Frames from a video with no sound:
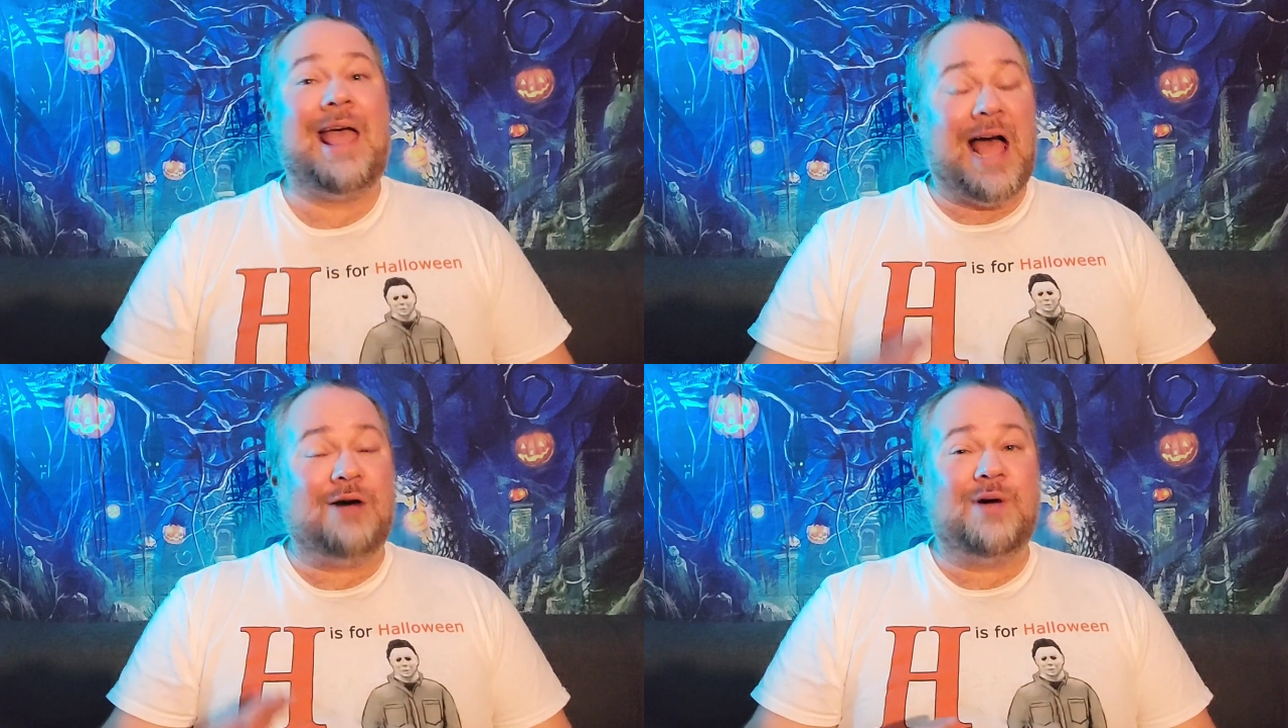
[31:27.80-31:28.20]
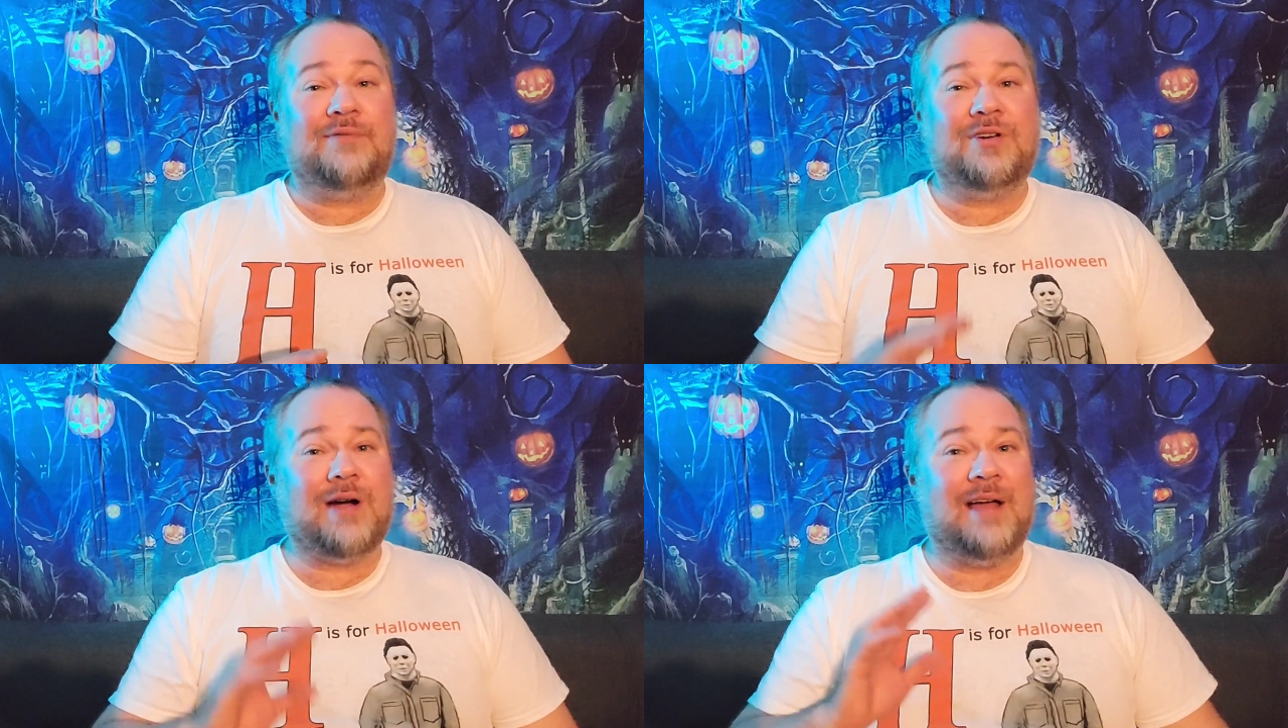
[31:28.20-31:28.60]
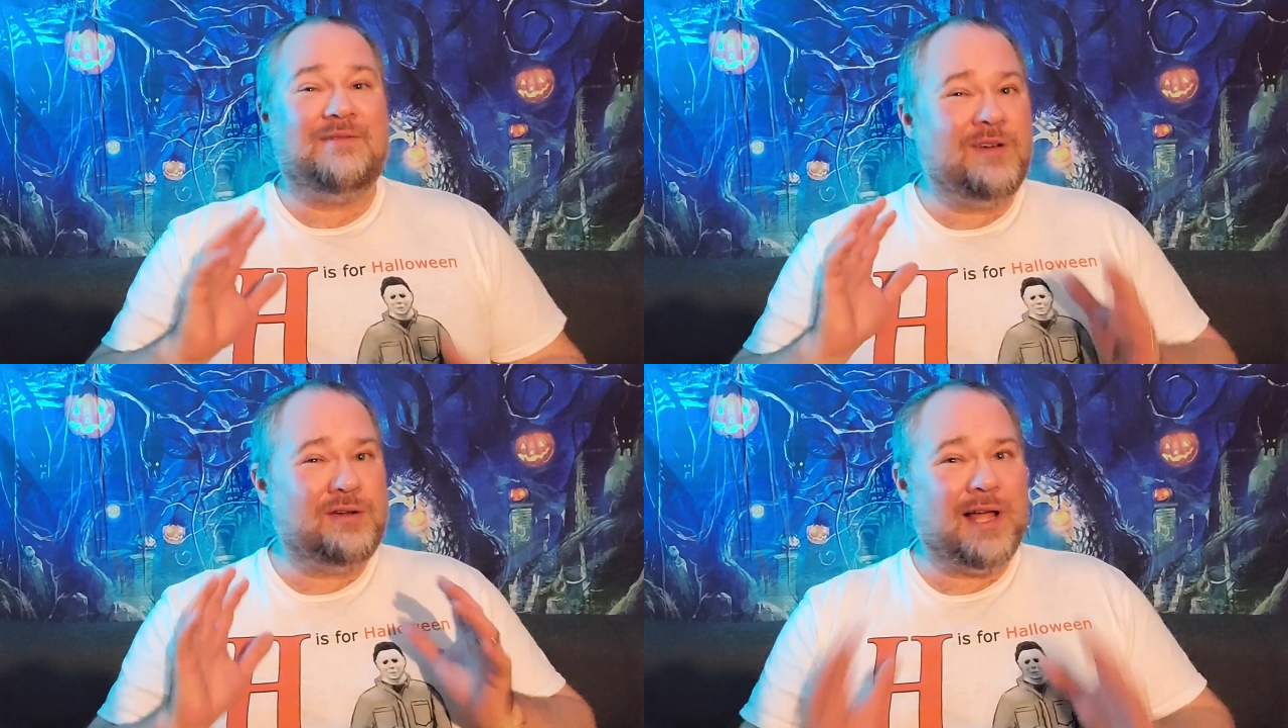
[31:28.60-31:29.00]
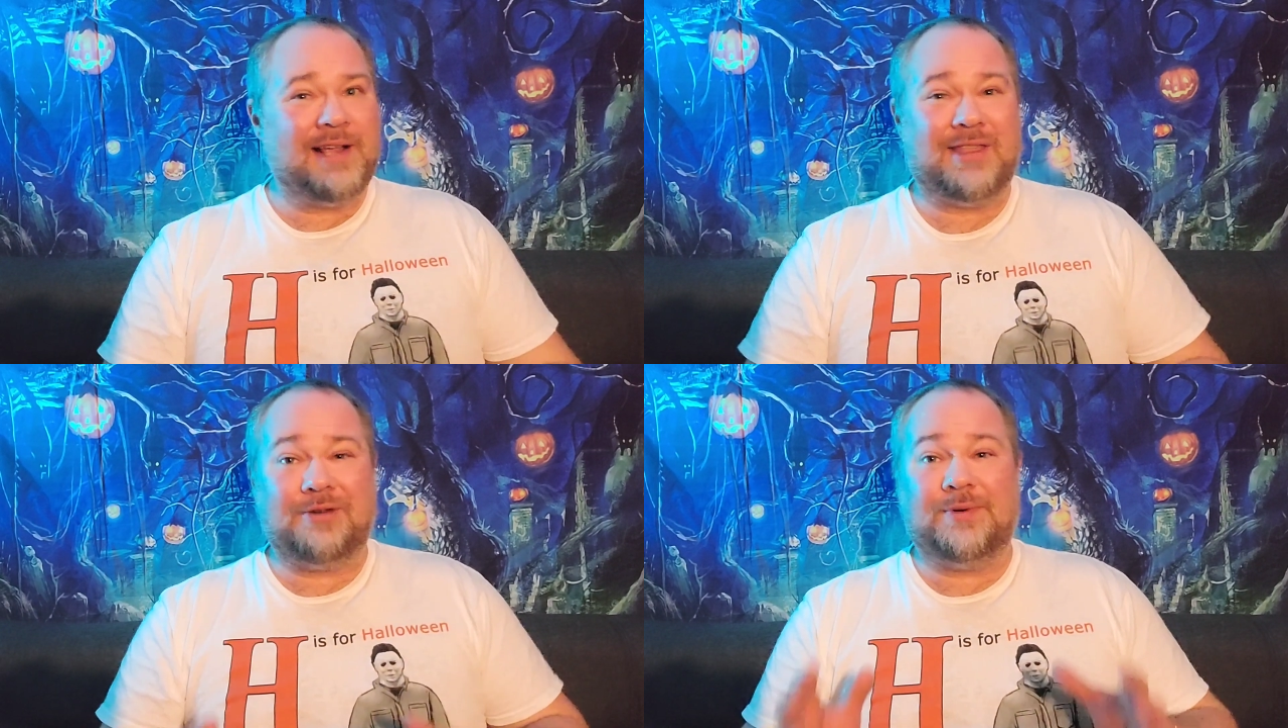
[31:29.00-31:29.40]
However, I feel
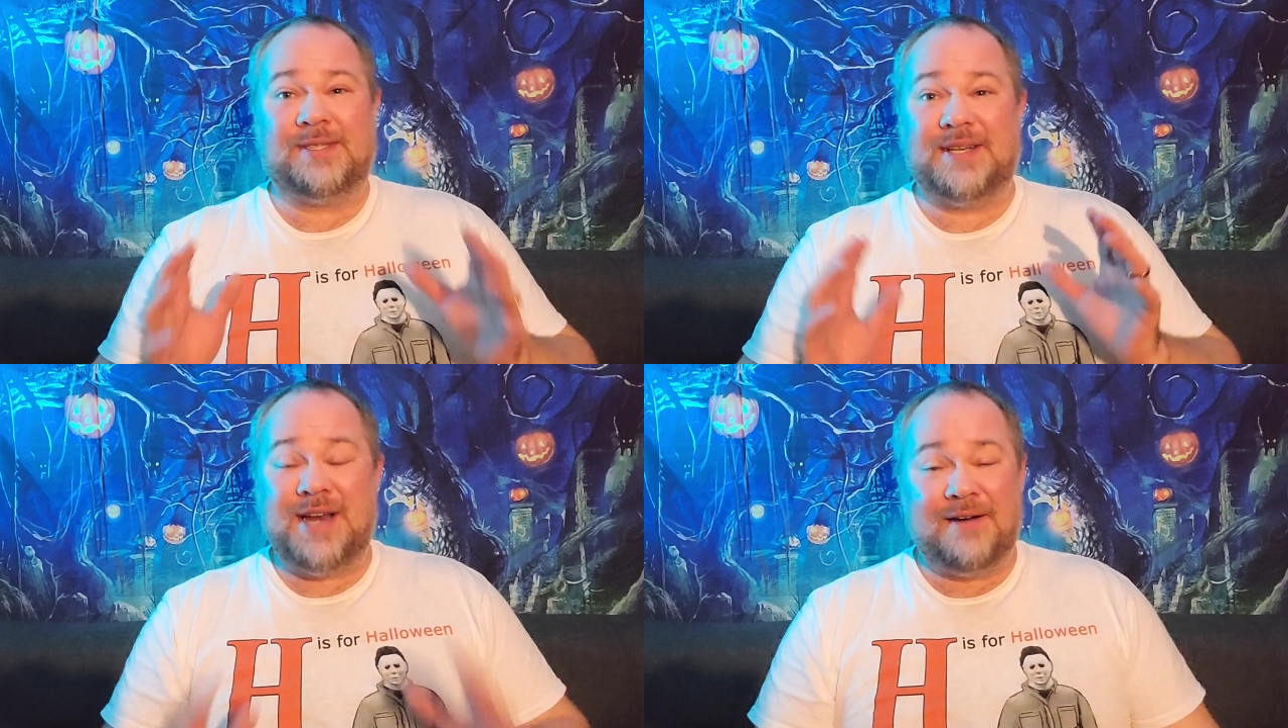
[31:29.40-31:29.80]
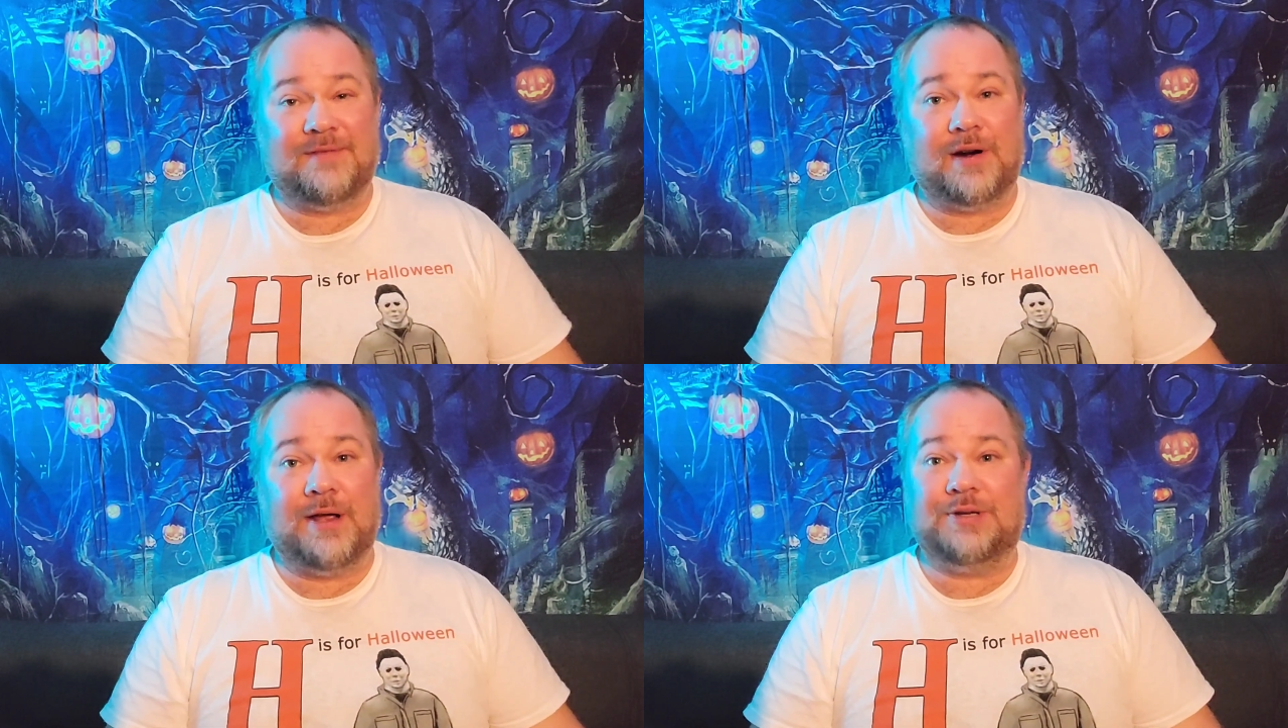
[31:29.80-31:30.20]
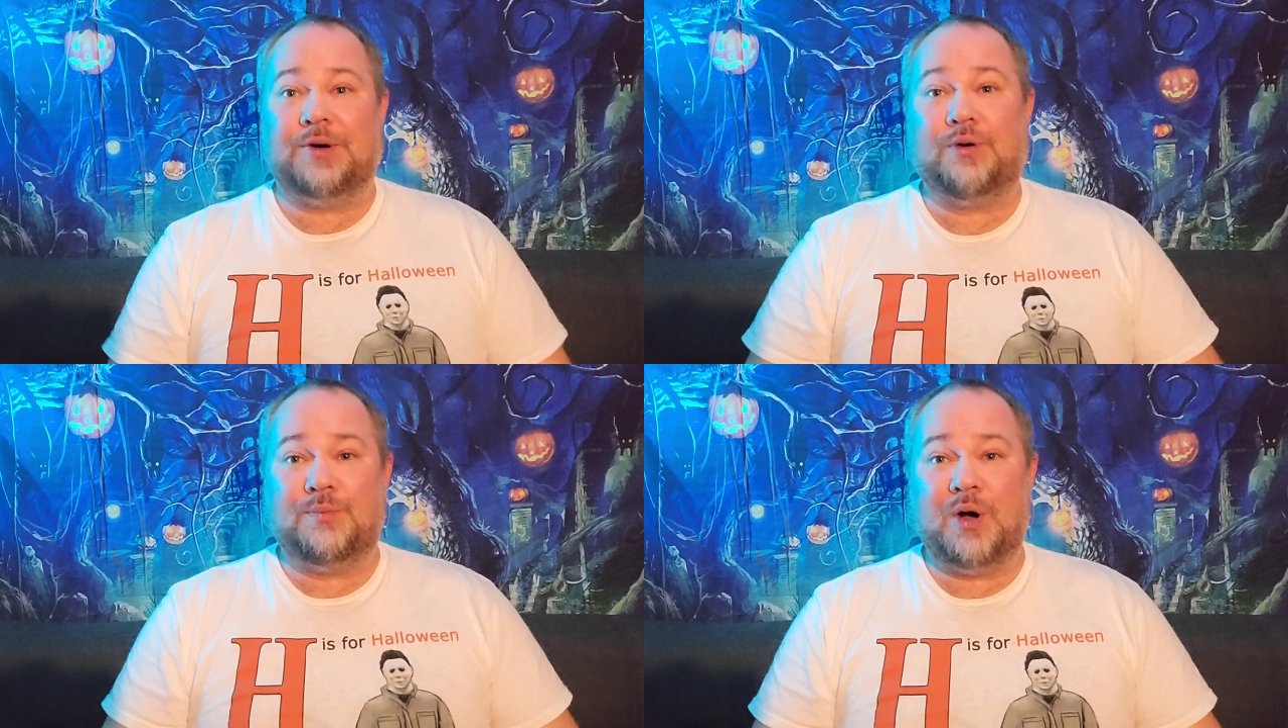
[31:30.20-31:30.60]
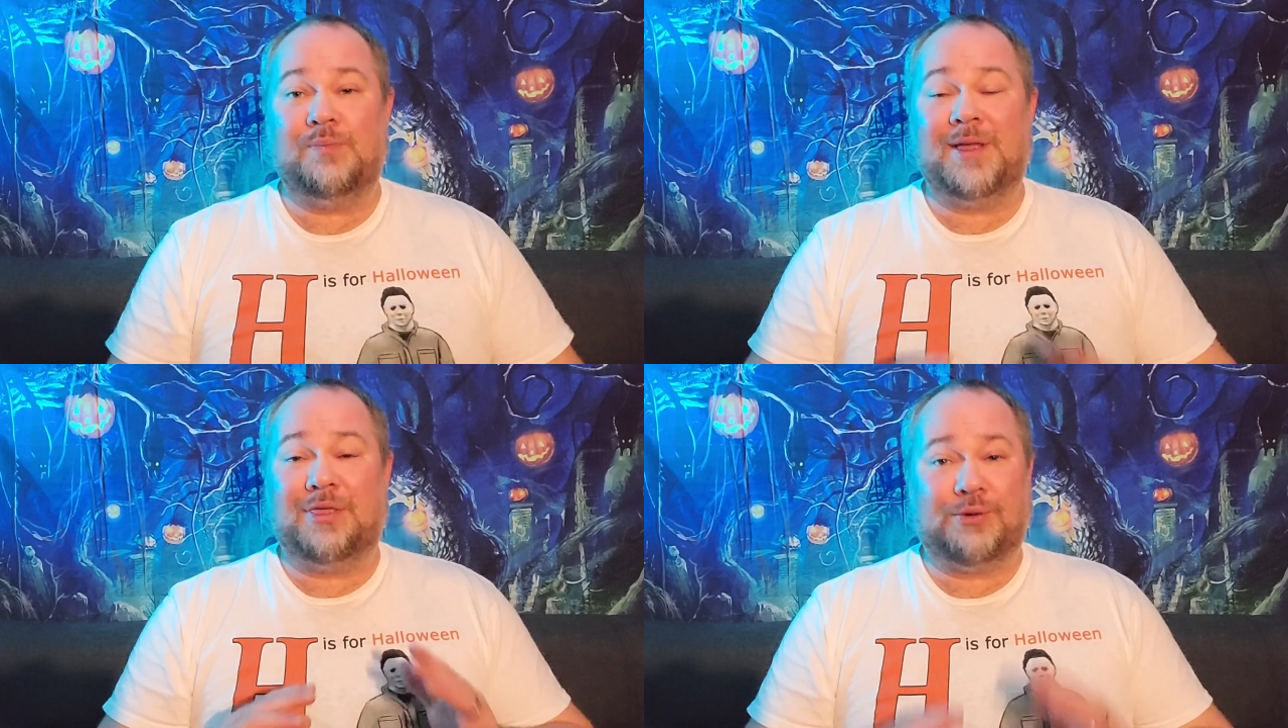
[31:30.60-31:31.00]
like there was never a dull
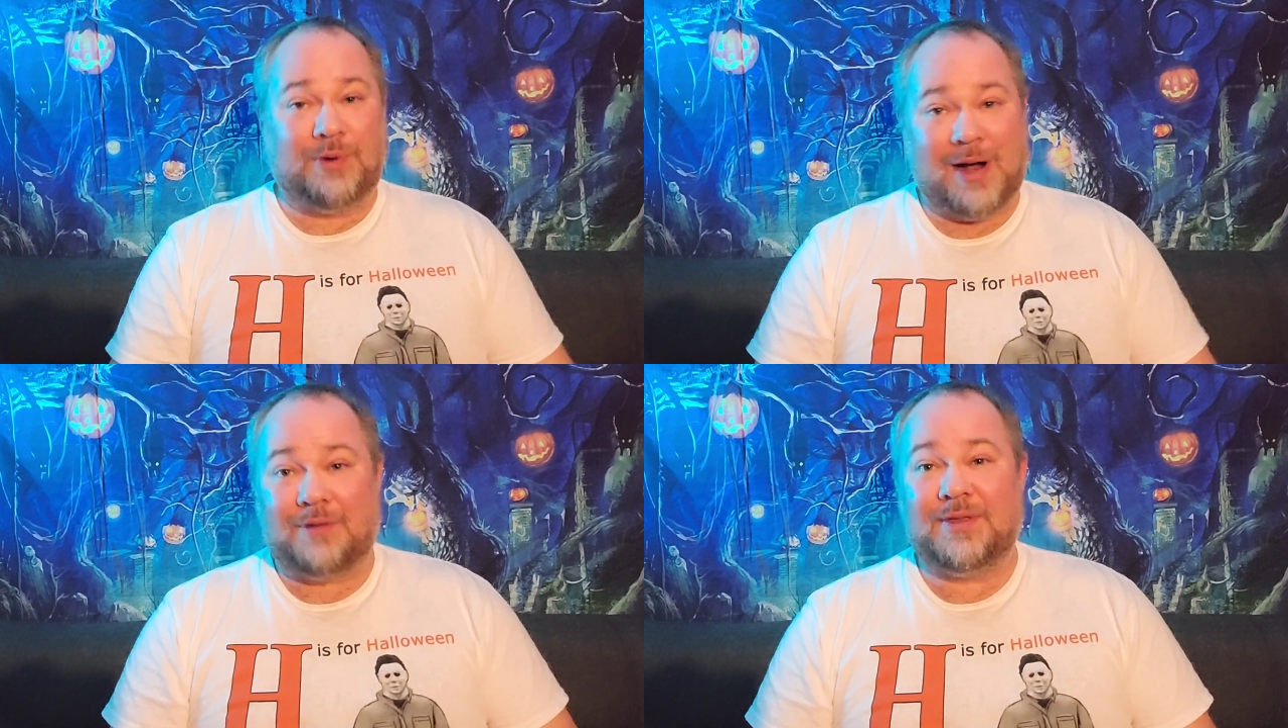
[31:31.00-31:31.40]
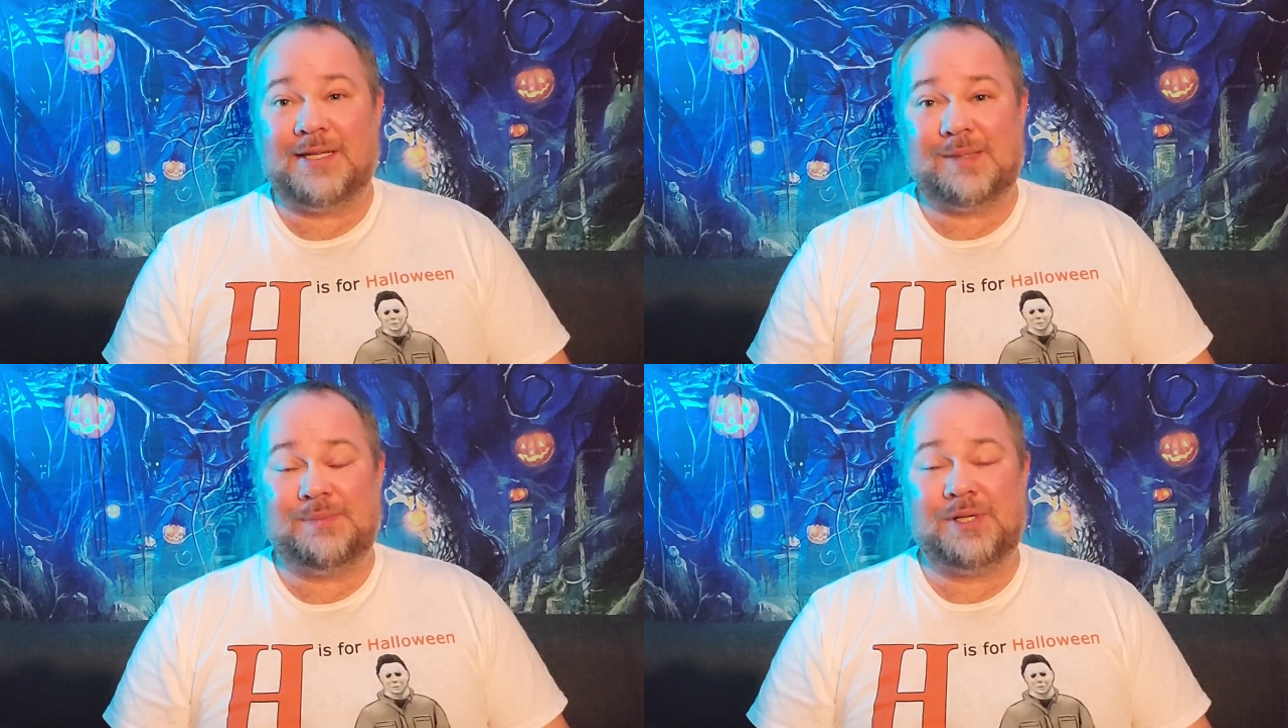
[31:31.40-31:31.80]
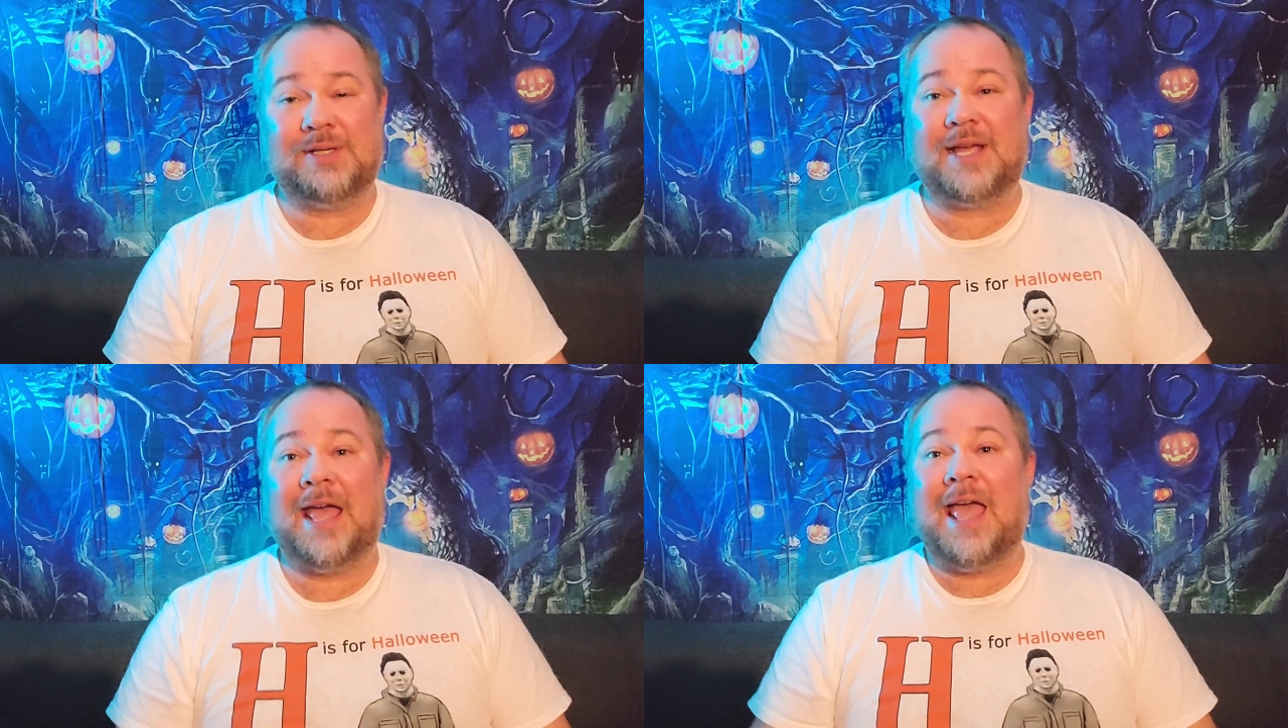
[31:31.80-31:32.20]
moment throughout this book,